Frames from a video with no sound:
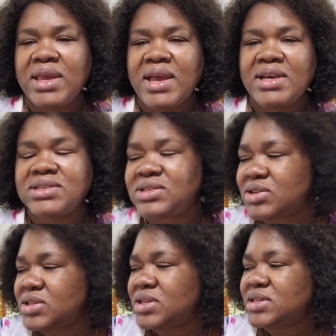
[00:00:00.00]
Yes, so
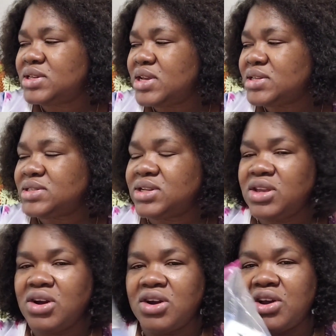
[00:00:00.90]
this is the
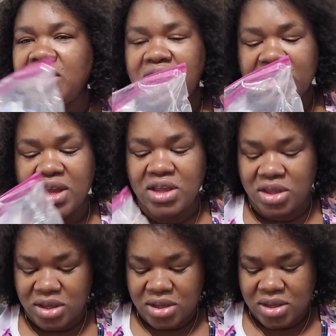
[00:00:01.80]
yarn that
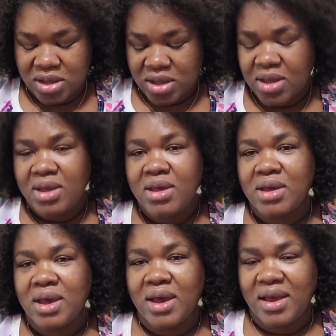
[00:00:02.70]

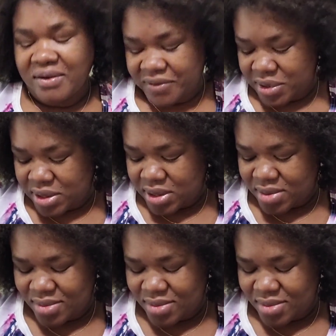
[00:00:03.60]
I have in a,